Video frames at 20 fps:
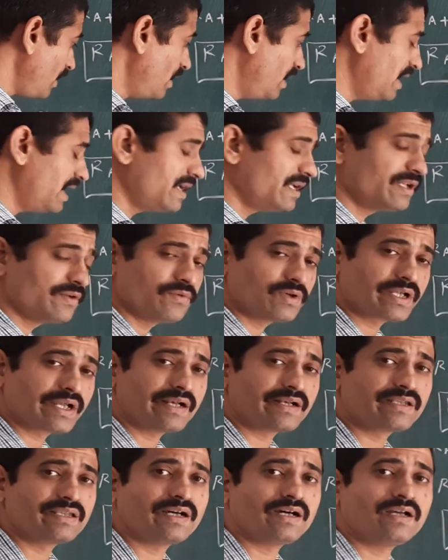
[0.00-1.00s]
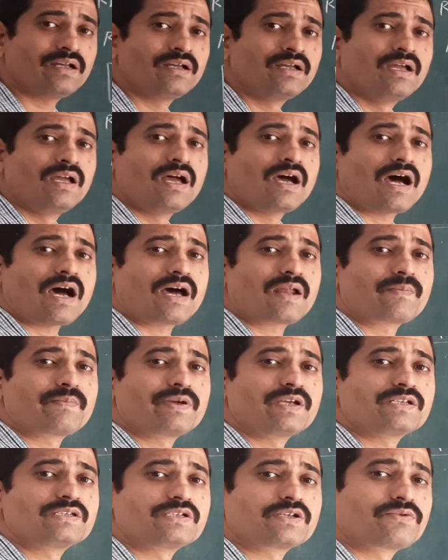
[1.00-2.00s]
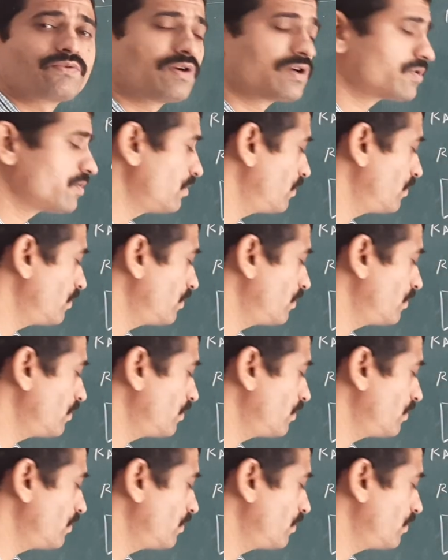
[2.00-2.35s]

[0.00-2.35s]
then you will get the RB is equal to